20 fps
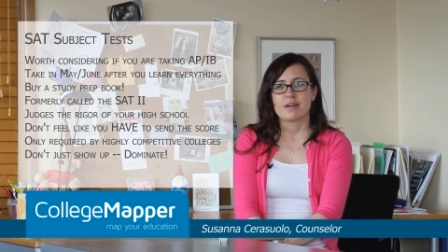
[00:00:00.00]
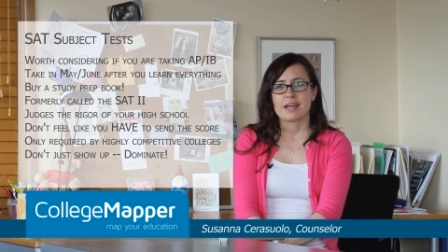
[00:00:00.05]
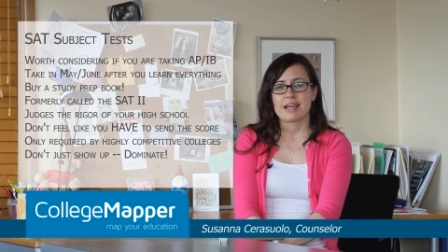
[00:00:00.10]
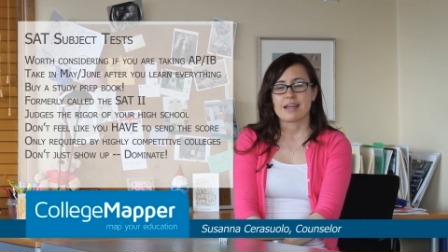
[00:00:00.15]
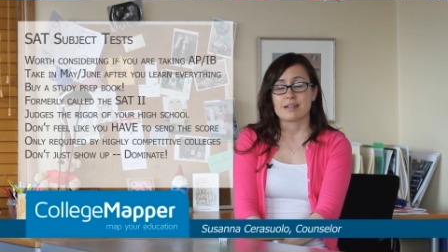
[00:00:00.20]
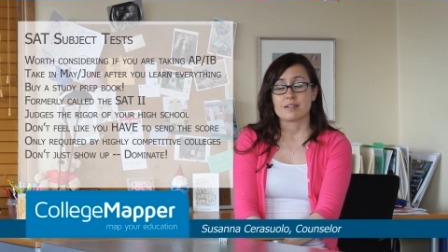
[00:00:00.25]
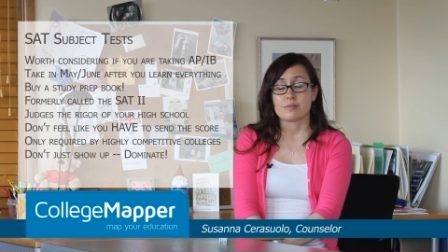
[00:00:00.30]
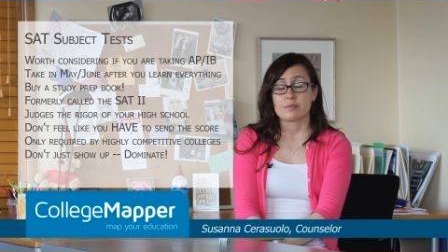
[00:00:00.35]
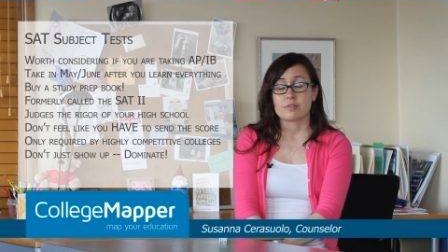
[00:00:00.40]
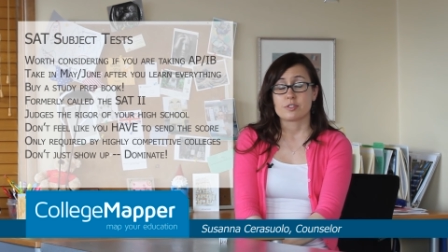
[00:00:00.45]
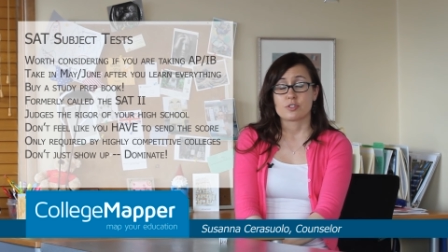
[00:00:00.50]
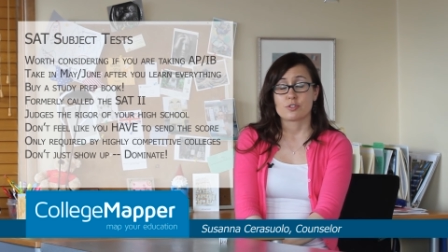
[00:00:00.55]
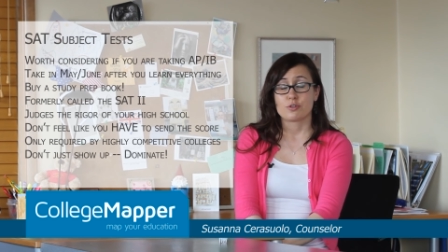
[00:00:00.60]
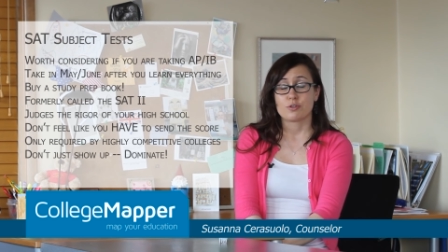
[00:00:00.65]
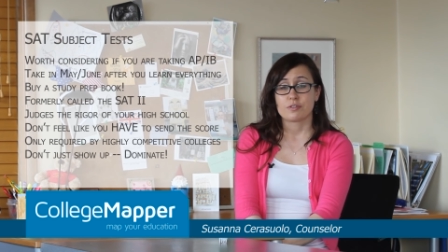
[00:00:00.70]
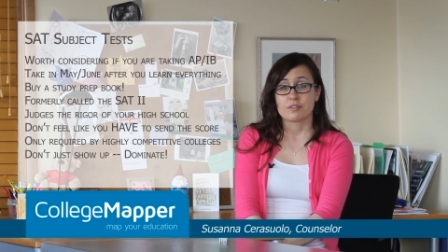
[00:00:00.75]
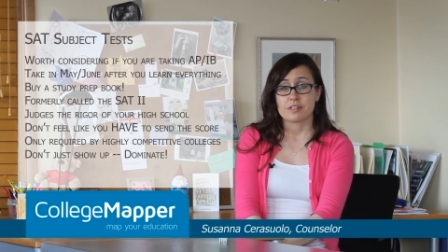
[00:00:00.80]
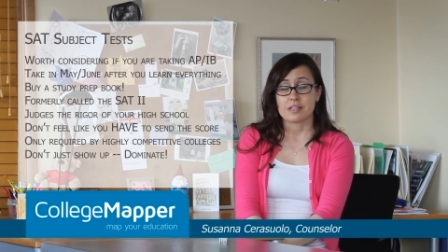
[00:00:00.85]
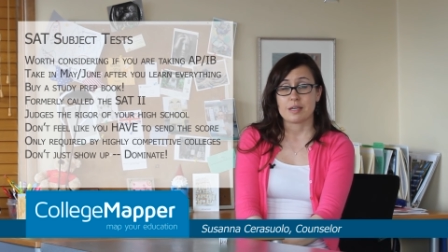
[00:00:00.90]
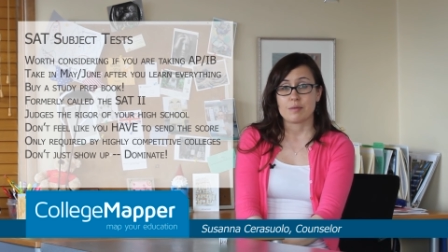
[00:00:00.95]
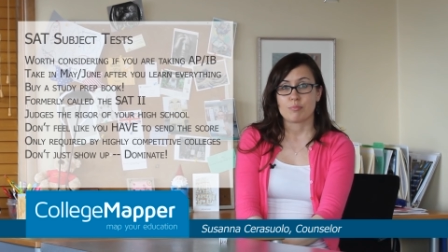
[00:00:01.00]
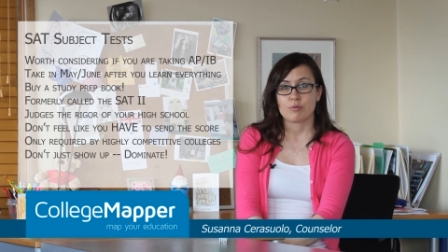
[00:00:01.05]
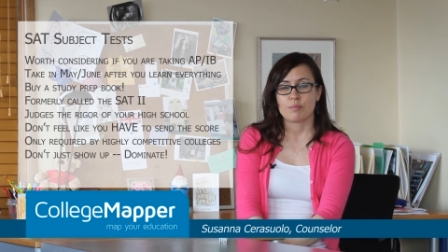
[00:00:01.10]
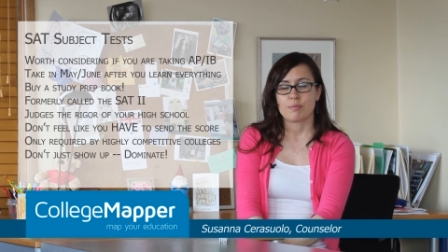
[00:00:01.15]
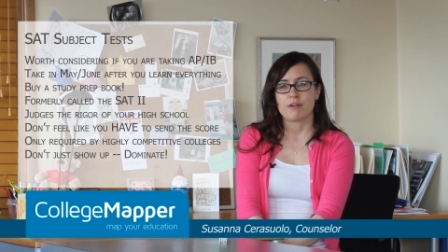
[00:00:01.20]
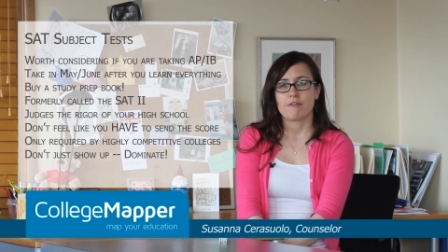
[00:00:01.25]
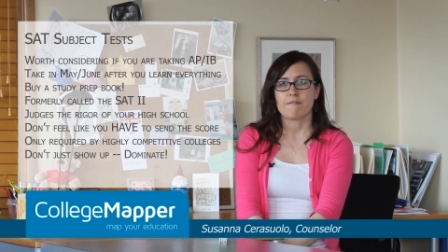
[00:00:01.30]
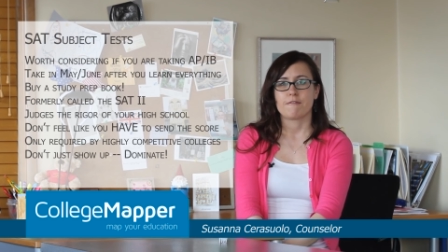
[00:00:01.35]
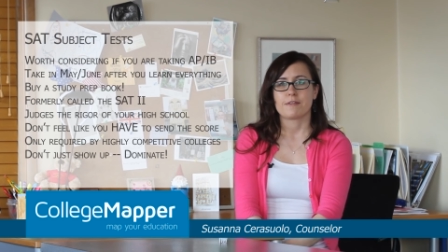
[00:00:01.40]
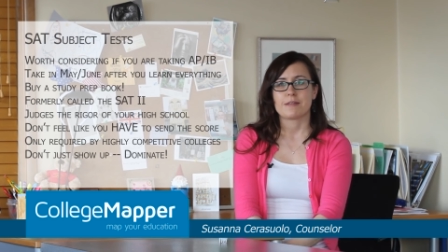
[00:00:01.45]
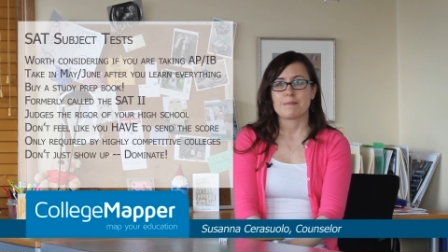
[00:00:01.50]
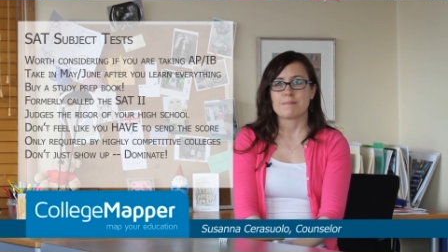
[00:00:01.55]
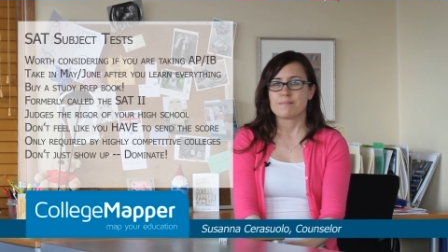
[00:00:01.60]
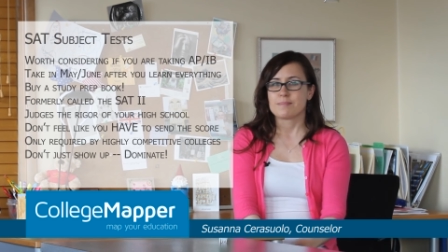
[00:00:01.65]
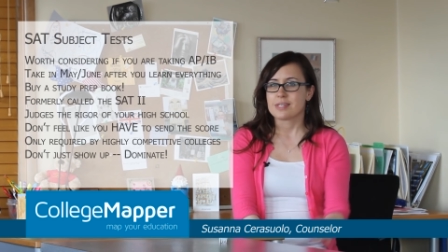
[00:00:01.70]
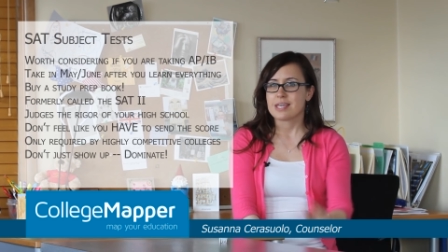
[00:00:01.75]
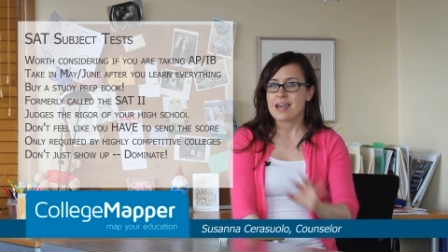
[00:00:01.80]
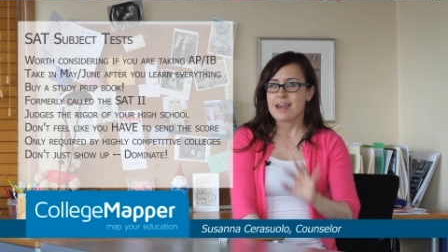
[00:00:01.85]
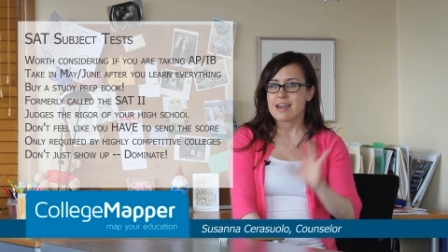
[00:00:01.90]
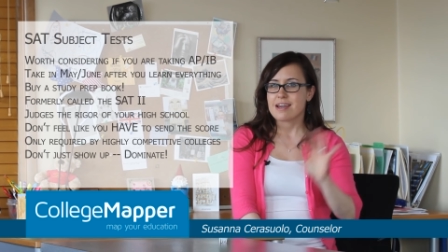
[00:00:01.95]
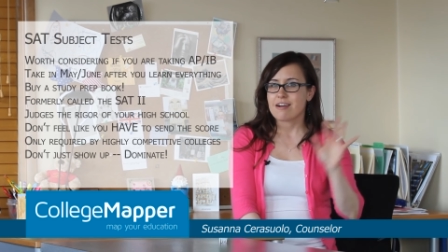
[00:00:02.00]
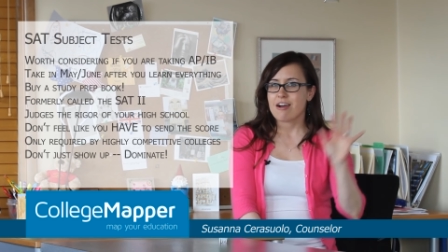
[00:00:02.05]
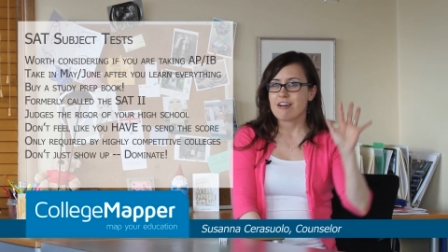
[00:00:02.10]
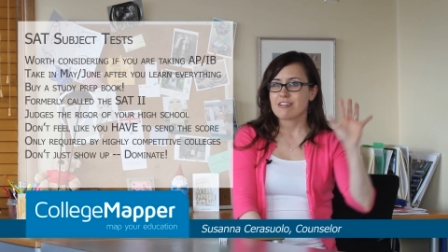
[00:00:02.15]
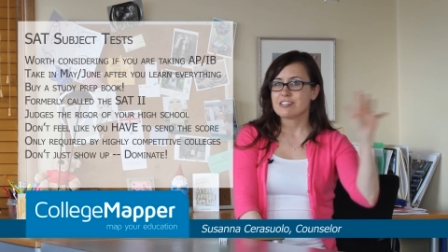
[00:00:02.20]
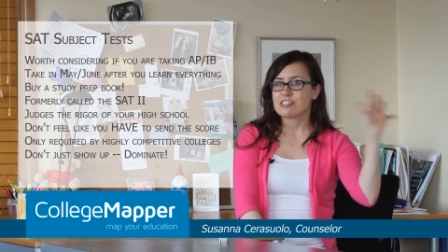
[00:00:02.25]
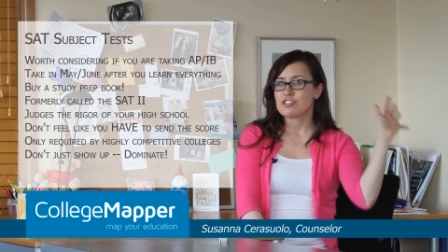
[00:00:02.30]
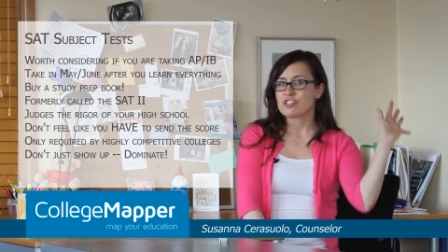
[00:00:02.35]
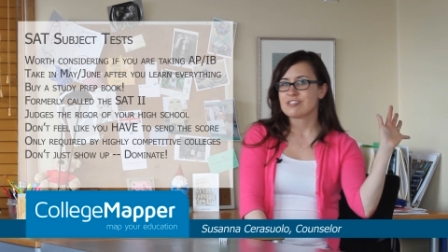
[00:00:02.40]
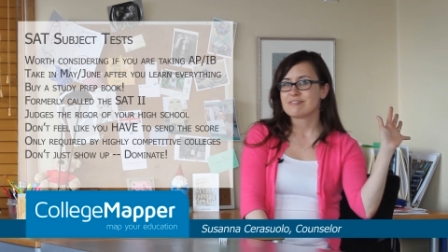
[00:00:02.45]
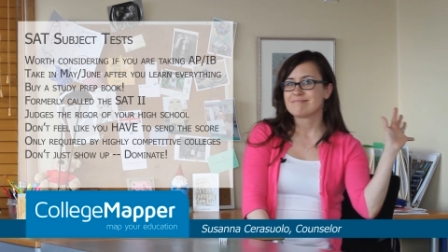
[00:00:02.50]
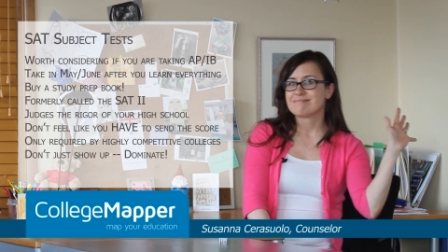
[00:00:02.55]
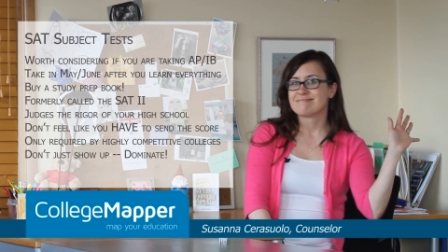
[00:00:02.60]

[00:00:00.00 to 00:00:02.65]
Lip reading: and certainly prepare for them. Yay, college!